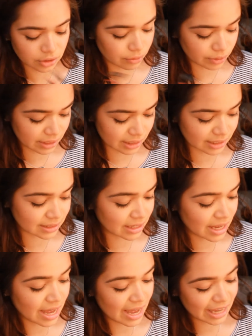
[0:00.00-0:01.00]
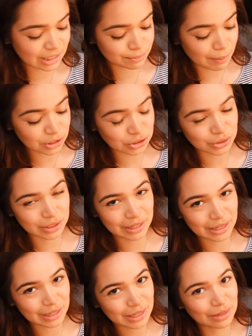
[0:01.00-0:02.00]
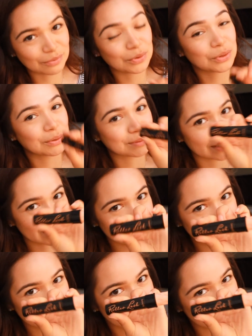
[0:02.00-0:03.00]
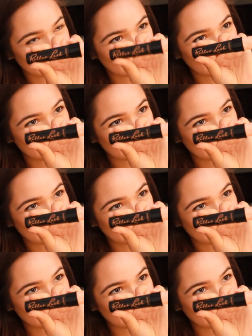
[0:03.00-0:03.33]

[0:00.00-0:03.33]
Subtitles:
You don't need this, especially if you're using this.